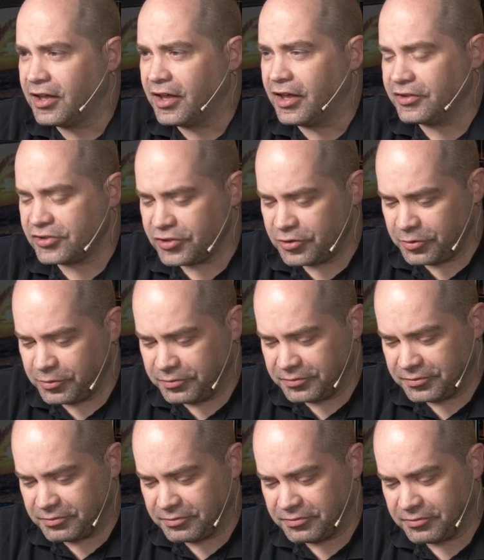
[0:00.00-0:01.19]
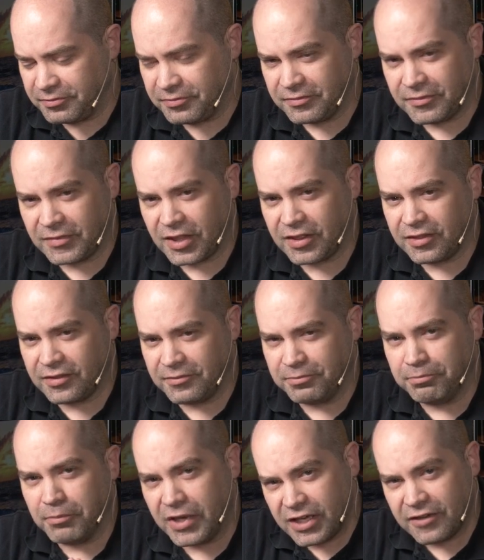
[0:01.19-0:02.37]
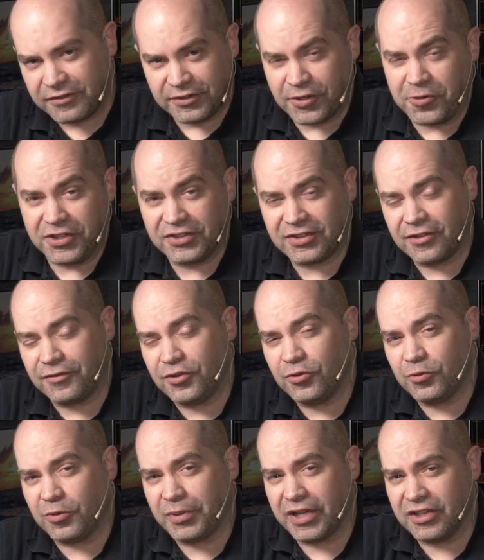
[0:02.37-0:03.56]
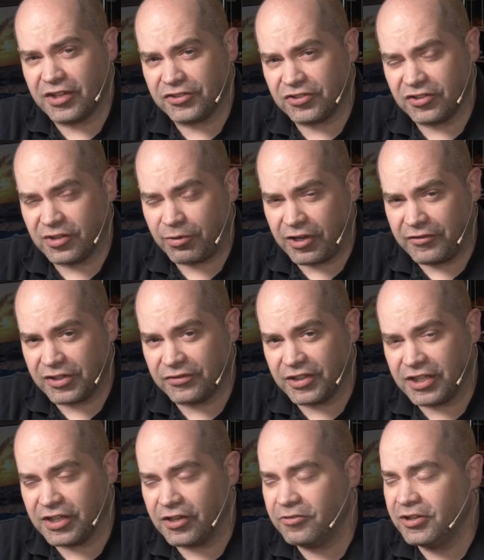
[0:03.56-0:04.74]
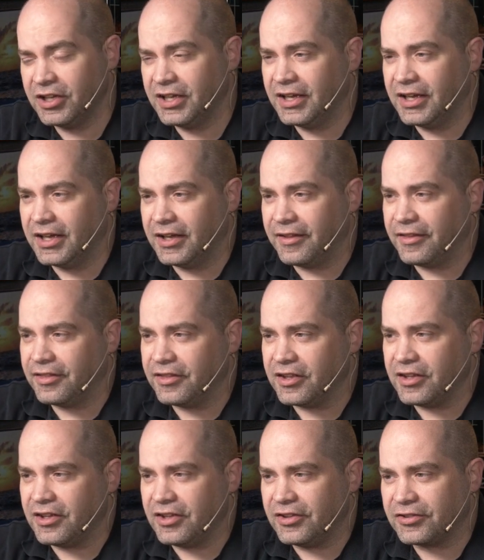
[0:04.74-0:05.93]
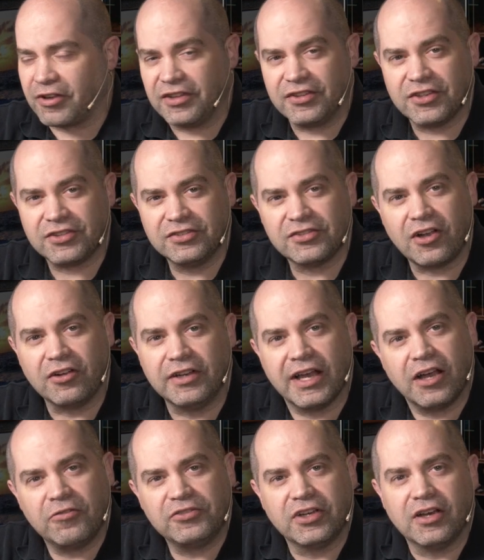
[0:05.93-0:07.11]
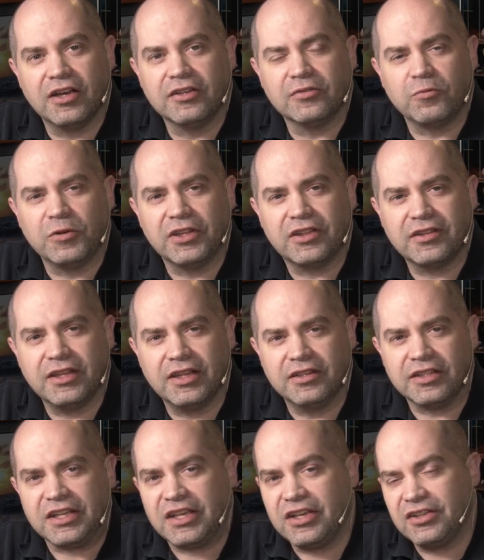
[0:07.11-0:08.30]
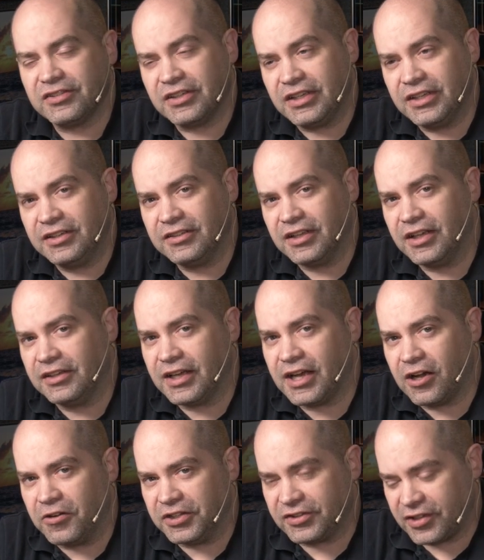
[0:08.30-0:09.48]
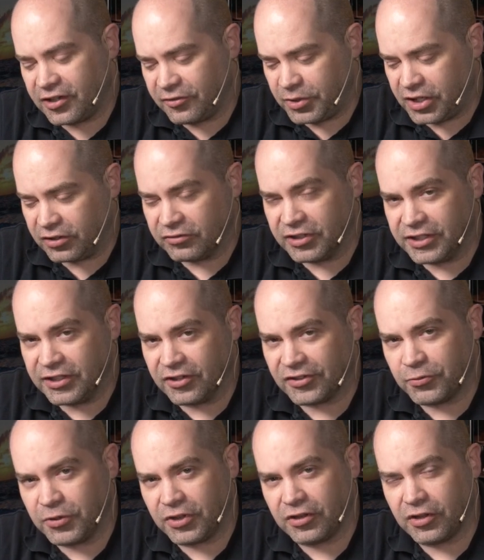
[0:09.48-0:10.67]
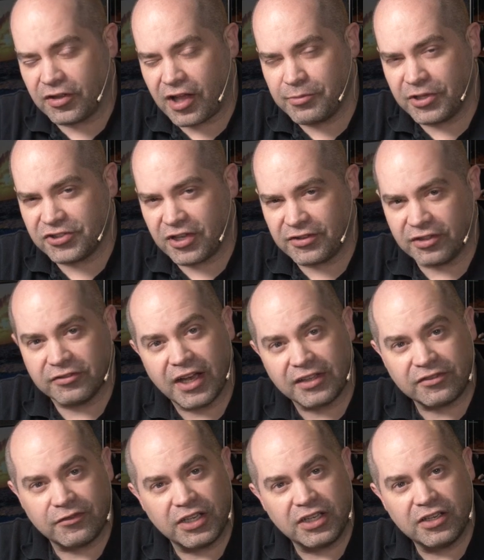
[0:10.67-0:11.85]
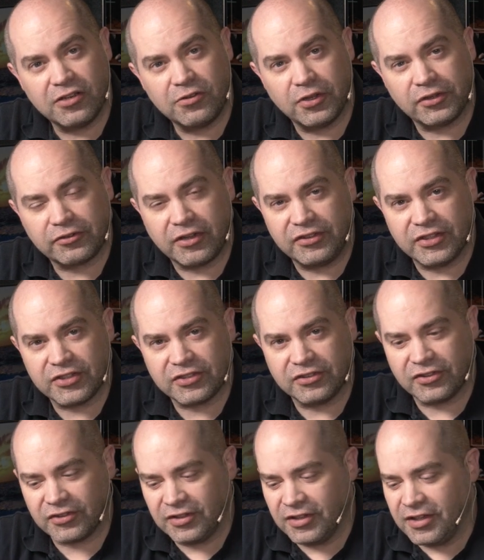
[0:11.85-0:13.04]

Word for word: As you may have noticed, if you paid attention to the previous video, these transitions are now done with an ease in and out instead of being linear. So at the time I shot the last video, those transitions,